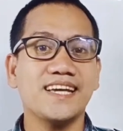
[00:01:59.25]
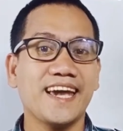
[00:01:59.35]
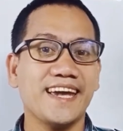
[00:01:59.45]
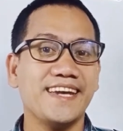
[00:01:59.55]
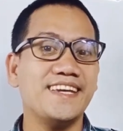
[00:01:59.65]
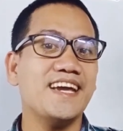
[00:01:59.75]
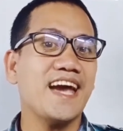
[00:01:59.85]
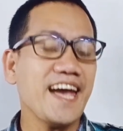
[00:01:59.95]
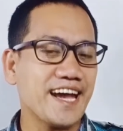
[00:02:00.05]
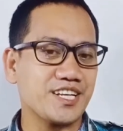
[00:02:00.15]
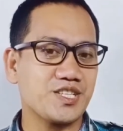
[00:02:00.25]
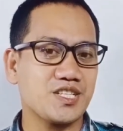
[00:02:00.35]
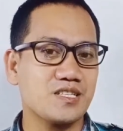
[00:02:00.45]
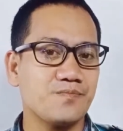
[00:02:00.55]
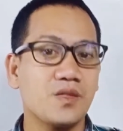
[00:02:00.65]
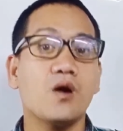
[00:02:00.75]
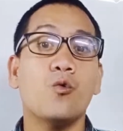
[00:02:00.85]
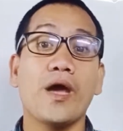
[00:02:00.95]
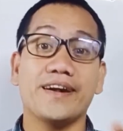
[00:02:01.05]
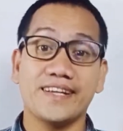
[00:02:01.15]
kx,
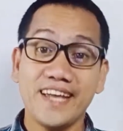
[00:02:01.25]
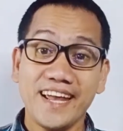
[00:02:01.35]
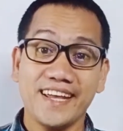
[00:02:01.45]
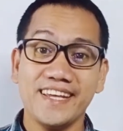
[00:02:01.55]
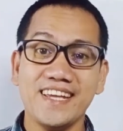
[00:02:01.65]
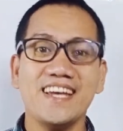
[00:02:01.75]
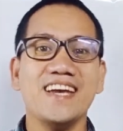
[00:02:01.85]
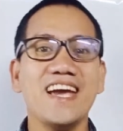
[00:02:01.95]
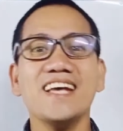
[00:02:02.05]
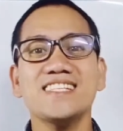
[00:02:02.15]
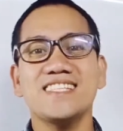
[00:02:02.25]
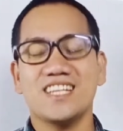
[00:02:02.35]
where k is the